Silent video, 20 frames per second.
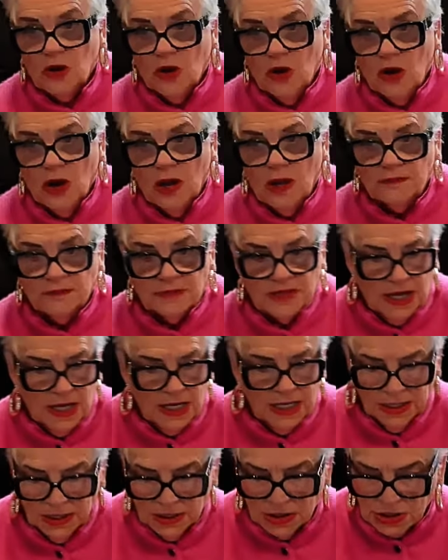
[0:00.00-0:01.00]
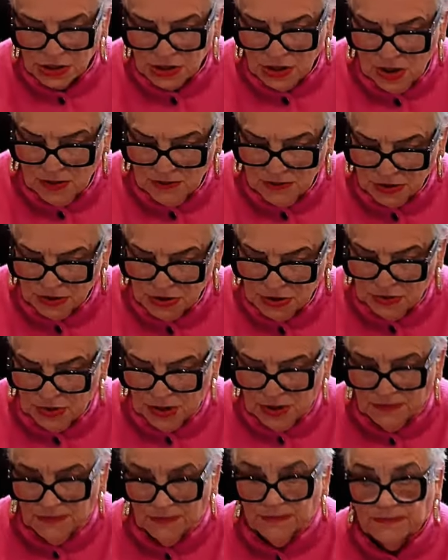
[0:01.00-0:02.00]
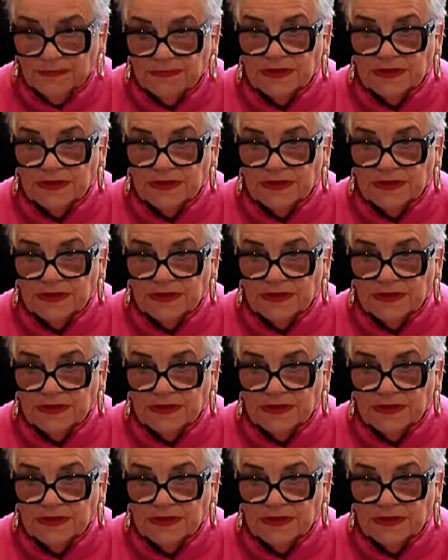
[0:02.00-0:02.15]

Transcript: Time, darling, it's time to do it.